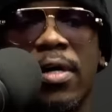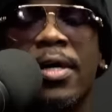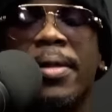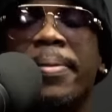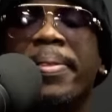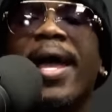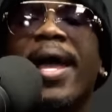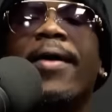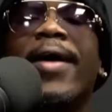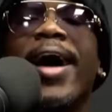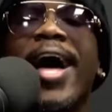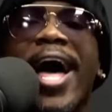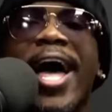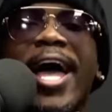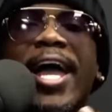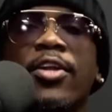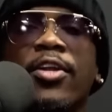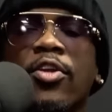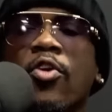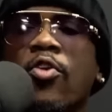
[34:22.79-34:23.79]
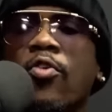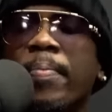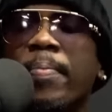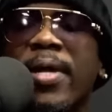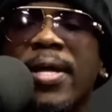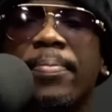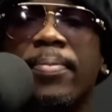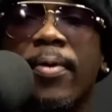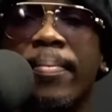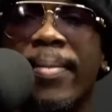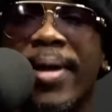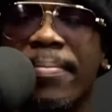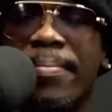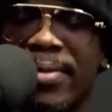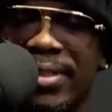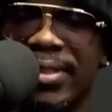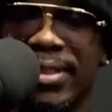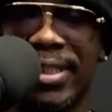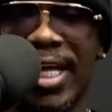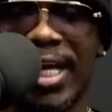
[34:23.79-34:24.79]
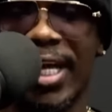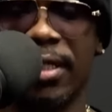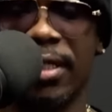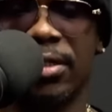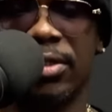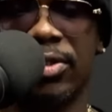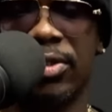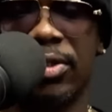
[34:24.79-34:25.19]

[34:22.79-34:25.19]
Now, I know people make mistakes.